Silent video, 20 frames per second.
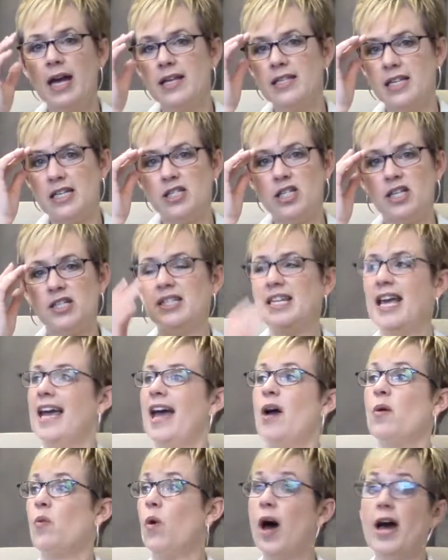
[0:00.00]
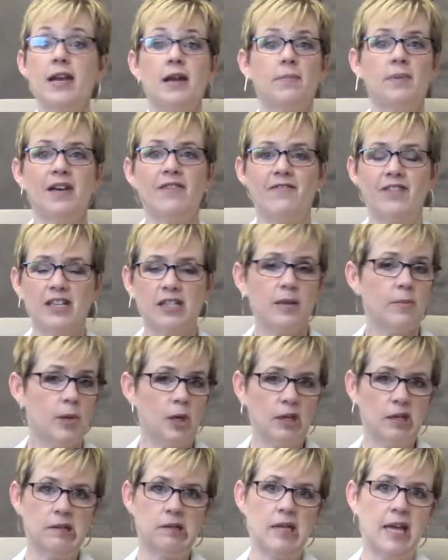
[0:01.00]
To just say I want to be
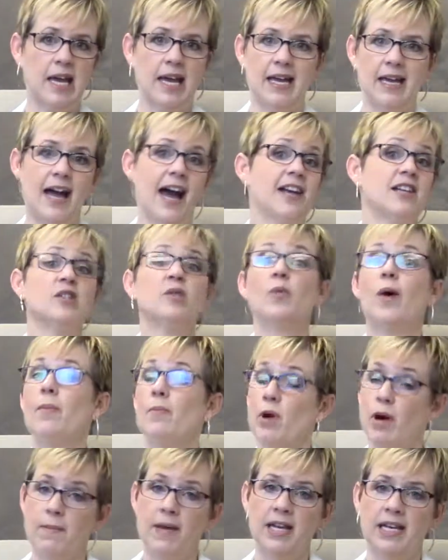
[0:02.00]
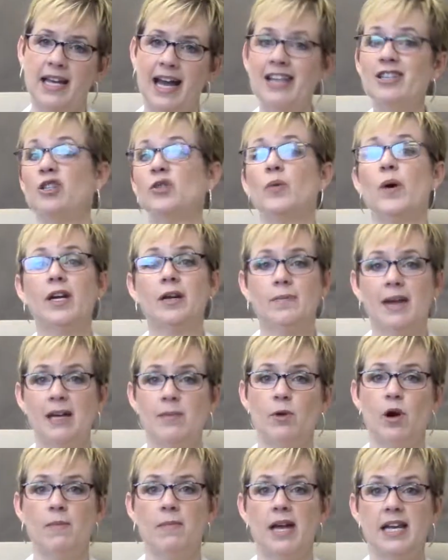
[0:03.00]
visible is saying I just want more money. I just want to make
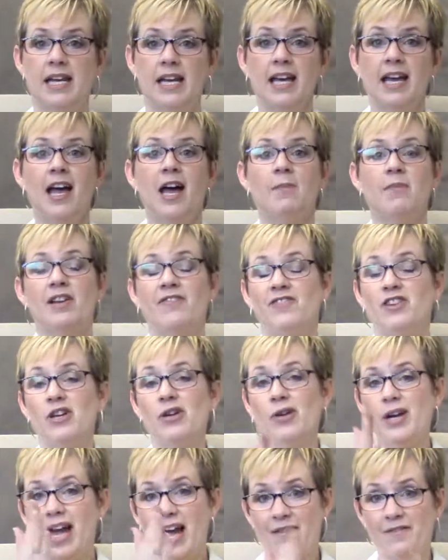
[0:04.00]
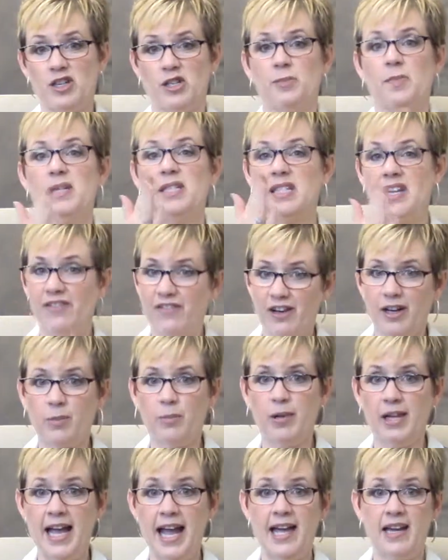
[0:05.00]
more money. But if you don't have a specific
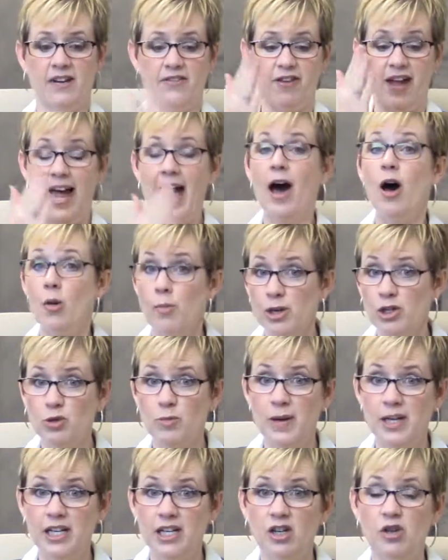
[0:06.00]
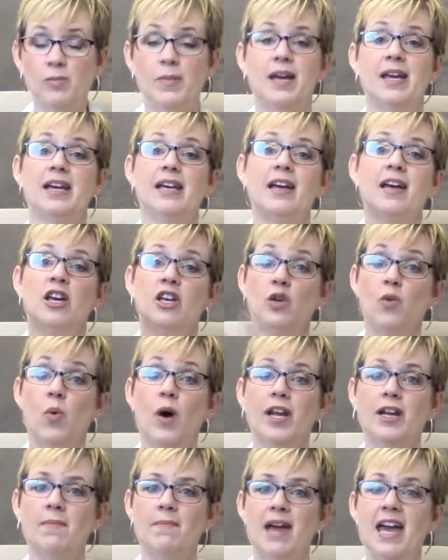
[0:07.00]
plan of how much money you
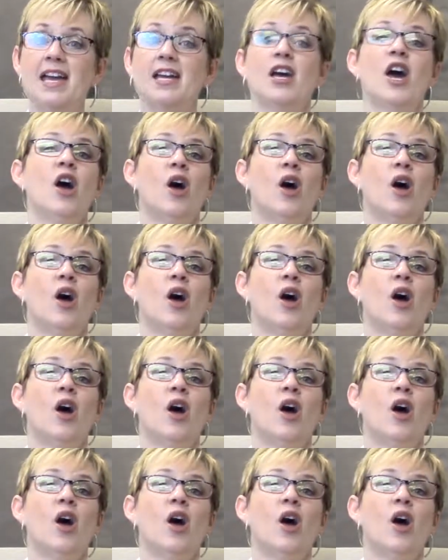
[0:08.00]
want to make,